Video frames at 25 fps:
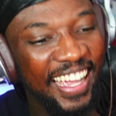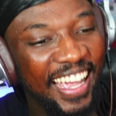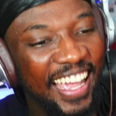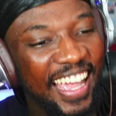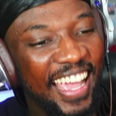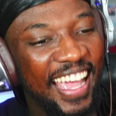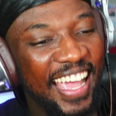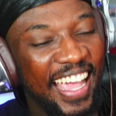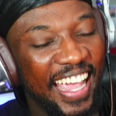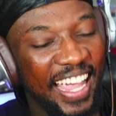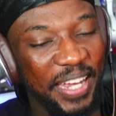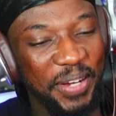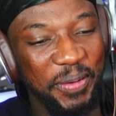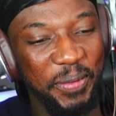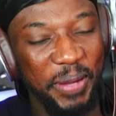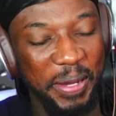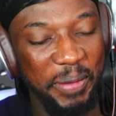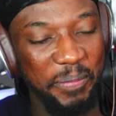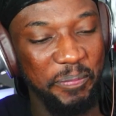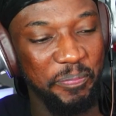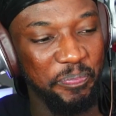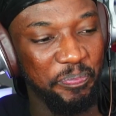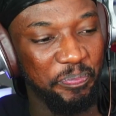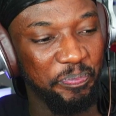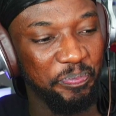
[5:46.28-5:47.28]
Anyway,
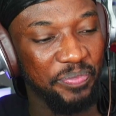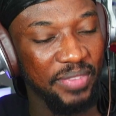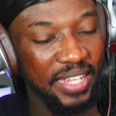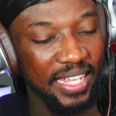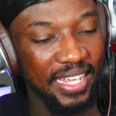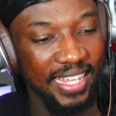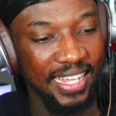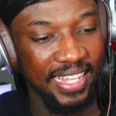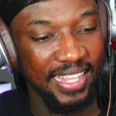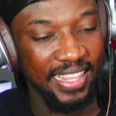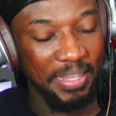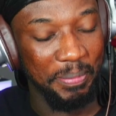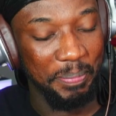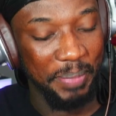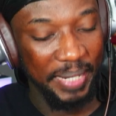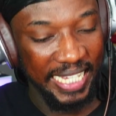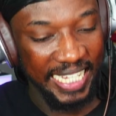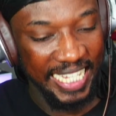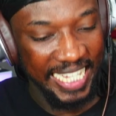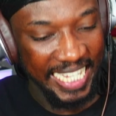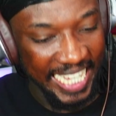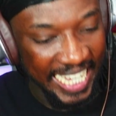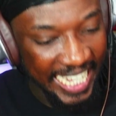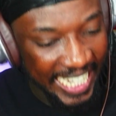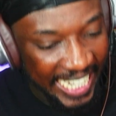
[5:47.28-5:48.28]
the
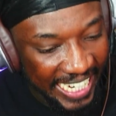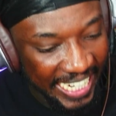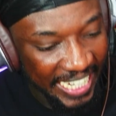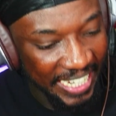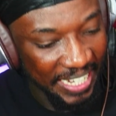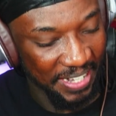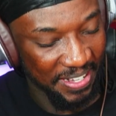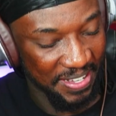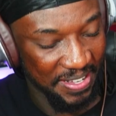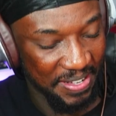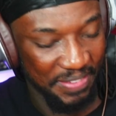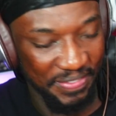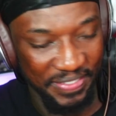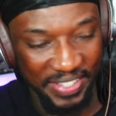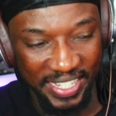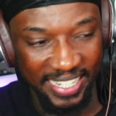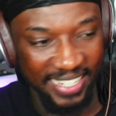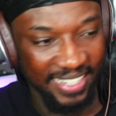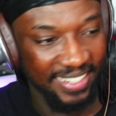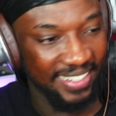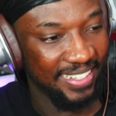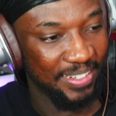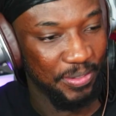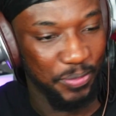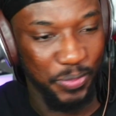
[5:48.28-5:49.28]
beginning of it
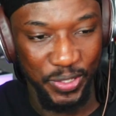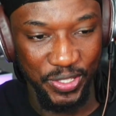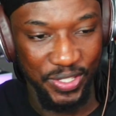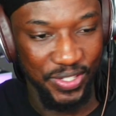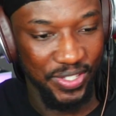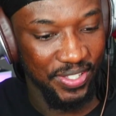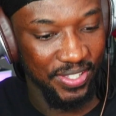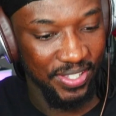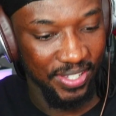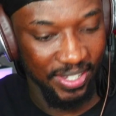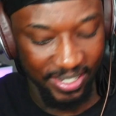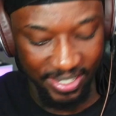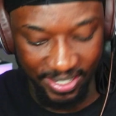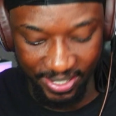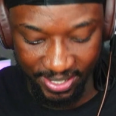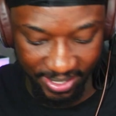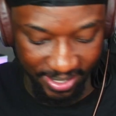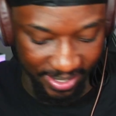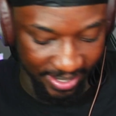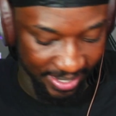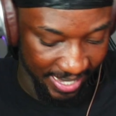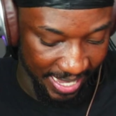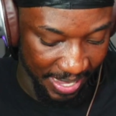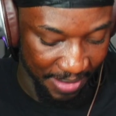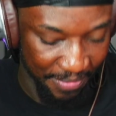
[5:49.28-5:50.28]
was such
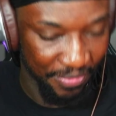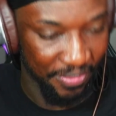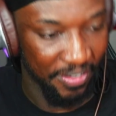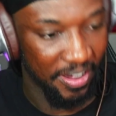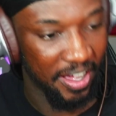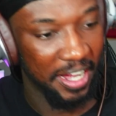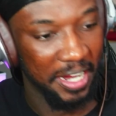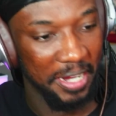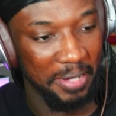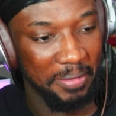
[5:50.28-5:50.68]
a vibe.